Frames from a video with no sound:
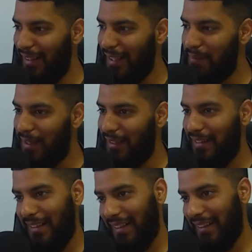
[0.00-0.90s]
And I'm like,
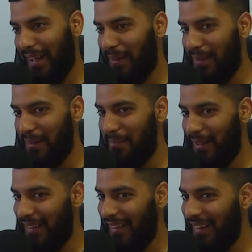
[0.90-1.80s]
yeah, I got the
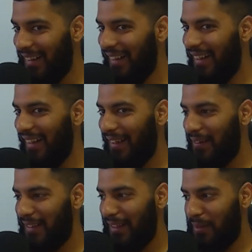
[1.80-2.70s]
money. And I
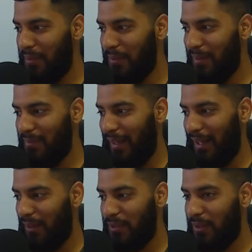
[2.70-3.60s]
was like, cool, but
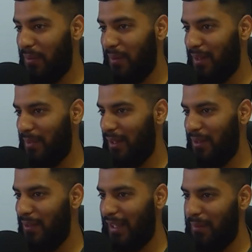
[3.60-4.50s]
I also don't want to be at
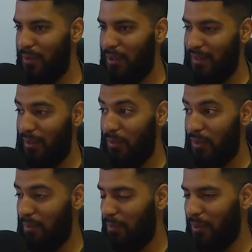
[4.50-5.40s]
uni anymore because law
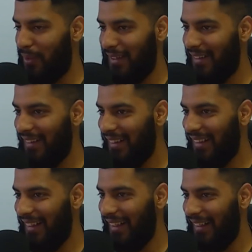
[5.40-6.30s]
is boring.
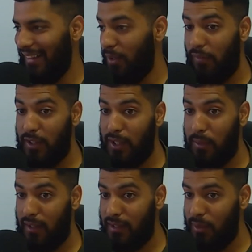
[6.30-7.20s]
Okay. And no offense to
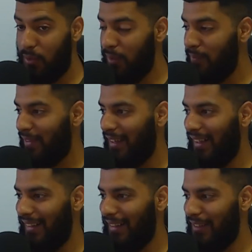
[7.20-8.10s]
anyone that does law.
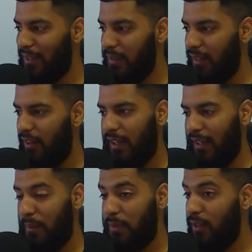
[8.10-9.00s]
And then so I'm like, okay,
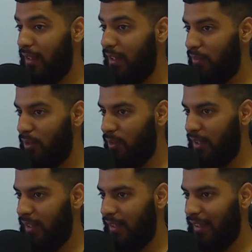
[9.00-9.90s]
I'm just going to leave
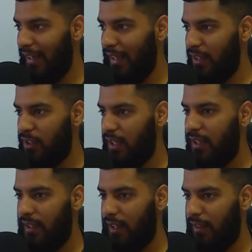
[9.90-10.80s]
uni and just
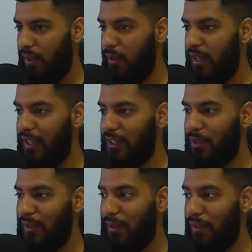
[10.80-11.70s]
take a year out.
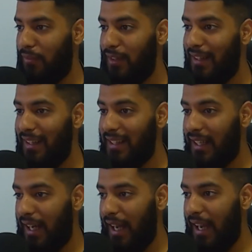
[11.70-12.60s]
So now the funny thing is
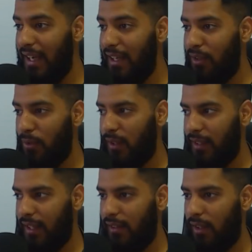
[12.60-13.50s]
I took a
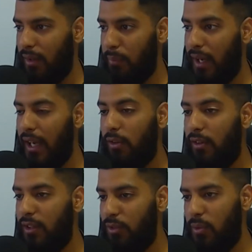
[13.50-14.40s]
year out, but I
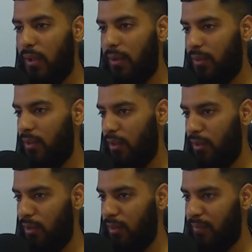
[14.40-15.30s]
already knew what I was going to
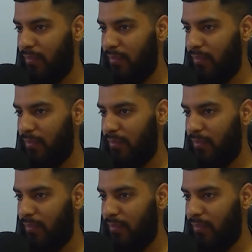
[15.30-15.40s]
do.